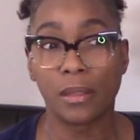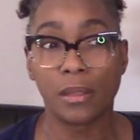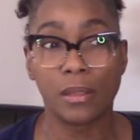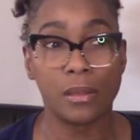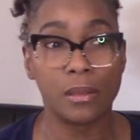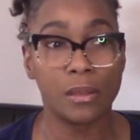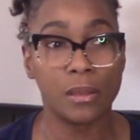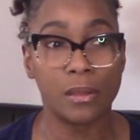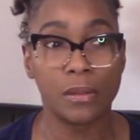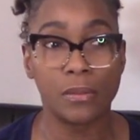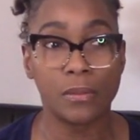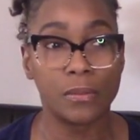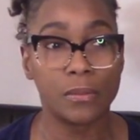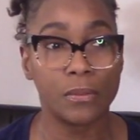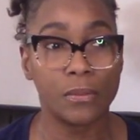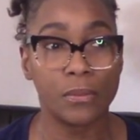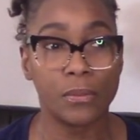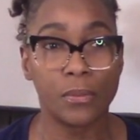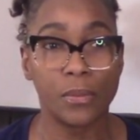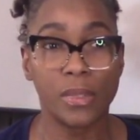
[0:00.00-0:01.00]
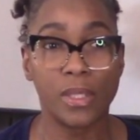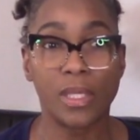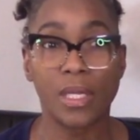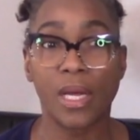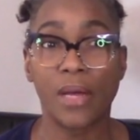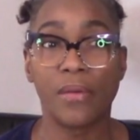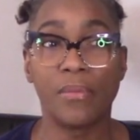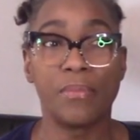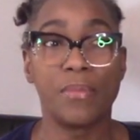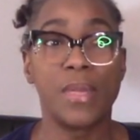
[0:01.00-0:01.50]
you know whether
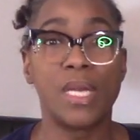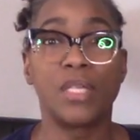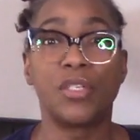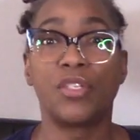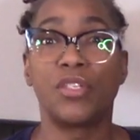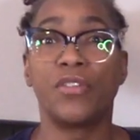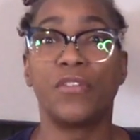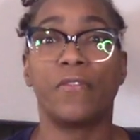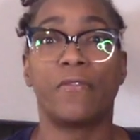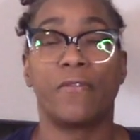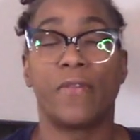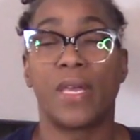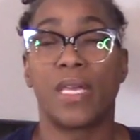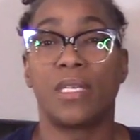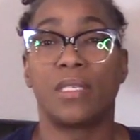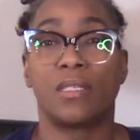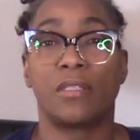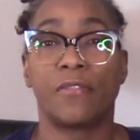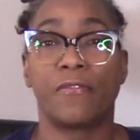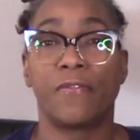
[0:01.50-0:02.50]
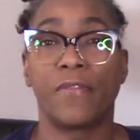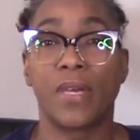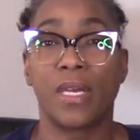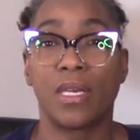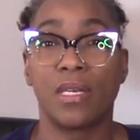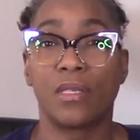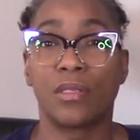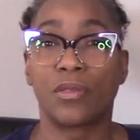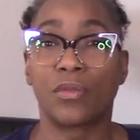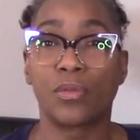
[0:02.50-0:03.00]
I've met you face to
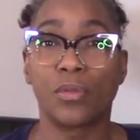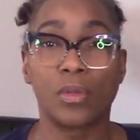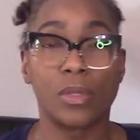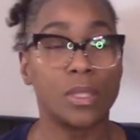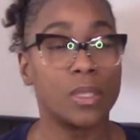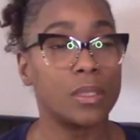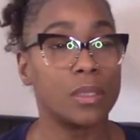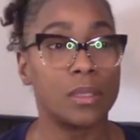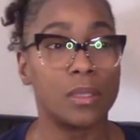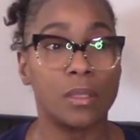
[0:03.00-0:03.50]
face or